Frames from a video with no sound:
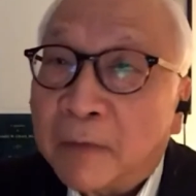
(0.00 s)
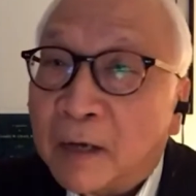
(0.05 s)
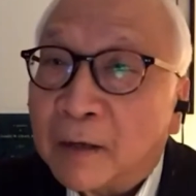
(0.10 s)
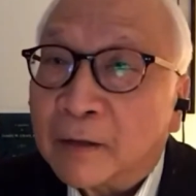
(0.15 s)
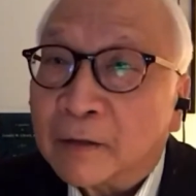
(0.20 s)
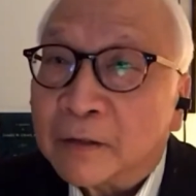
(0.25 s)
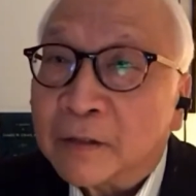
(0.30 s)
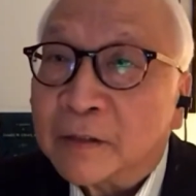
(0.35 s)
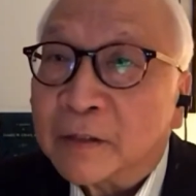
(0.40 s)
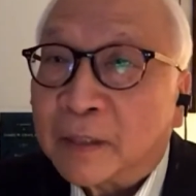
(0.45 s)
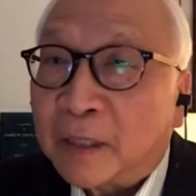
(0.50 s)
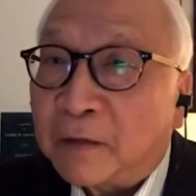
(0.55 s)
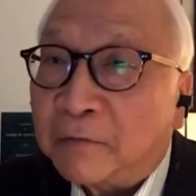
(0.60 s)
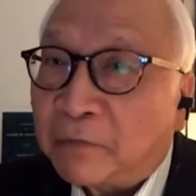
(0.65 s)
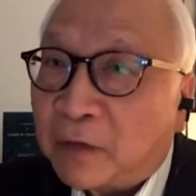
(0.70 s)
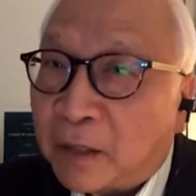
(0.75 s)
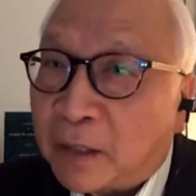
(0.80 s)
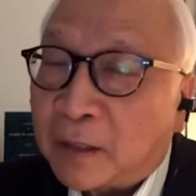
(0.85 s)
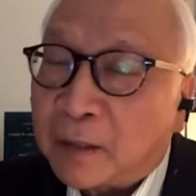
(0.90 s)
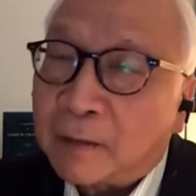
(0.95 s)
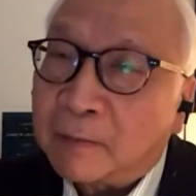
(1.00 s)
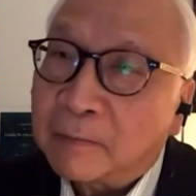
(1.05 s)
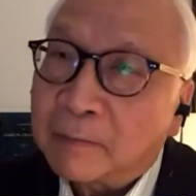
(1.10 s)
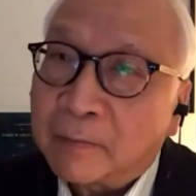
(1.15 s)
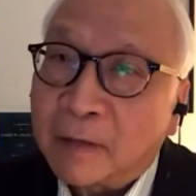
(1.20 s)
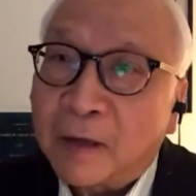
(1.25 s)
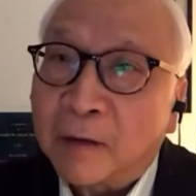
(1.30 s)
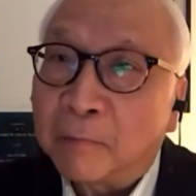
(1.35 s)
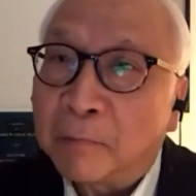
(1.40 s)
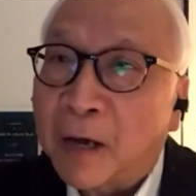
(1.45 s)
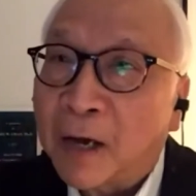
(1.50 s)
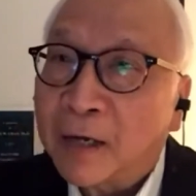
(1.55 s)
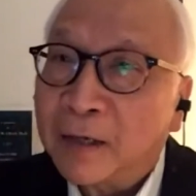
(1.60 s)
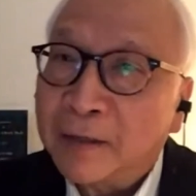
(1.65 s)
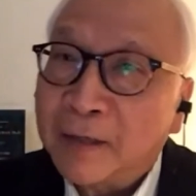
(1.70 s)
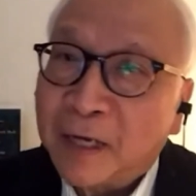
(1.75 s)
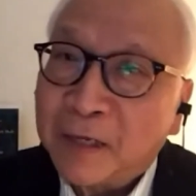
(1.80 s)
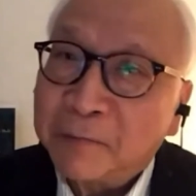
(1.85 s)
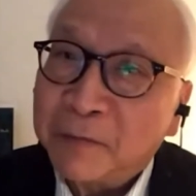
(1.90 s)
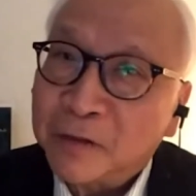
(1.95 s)
Matters TV.
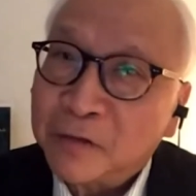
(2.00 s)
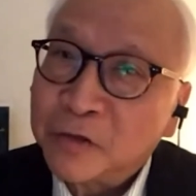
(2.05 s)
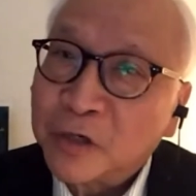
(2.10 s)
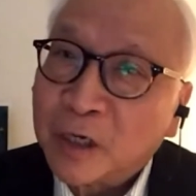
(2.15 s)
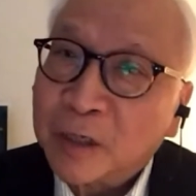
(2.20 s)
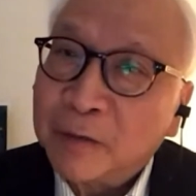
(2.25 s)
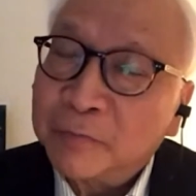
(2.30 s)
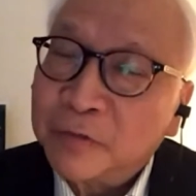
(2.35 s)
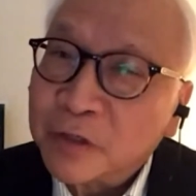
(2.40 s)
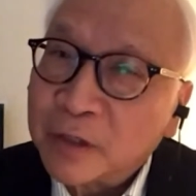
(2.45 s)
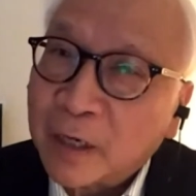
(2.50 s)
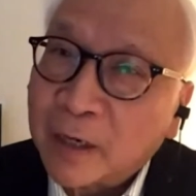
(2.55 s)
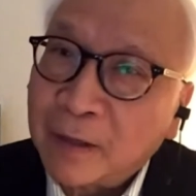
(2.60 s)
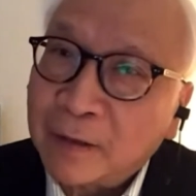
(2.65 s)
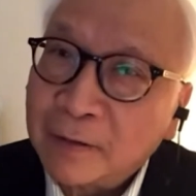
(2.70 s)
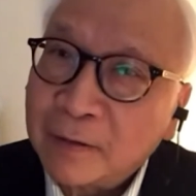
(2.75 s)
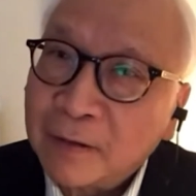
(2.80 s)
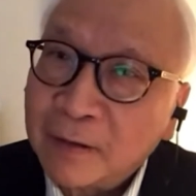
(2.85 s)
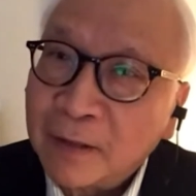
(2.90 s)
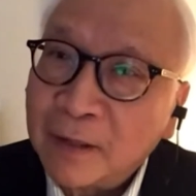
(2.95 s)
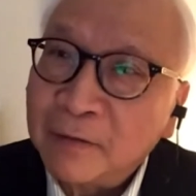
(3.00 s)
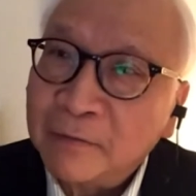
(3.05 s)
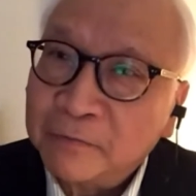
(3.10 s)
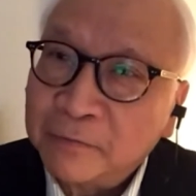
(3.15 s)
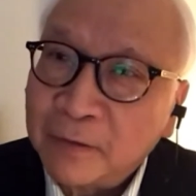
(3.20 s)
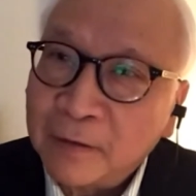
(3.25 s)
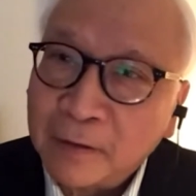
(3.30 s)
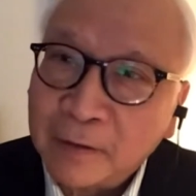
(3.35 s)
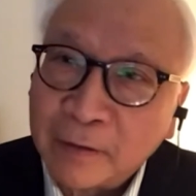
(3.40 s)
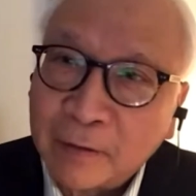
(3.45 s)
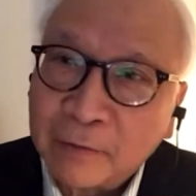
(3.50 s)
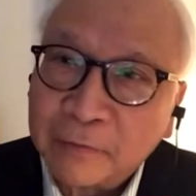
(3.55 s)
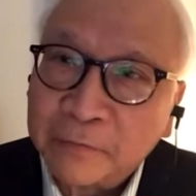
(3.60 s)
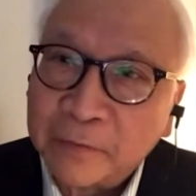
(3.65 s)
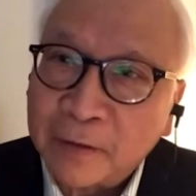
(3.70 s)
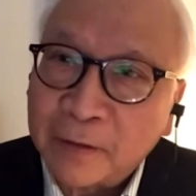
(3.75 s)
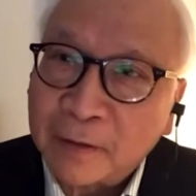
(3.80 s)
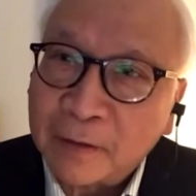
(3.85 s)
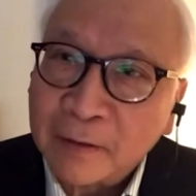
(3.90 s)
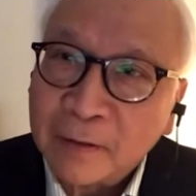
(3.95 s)
My name is James Chan in
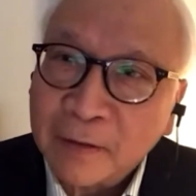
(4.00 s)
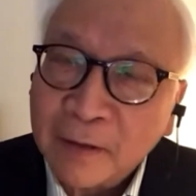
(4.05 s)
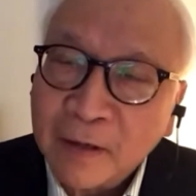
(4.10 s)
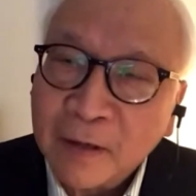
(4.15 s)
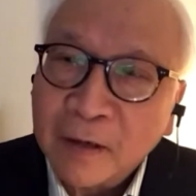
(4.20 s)
Philadelphia.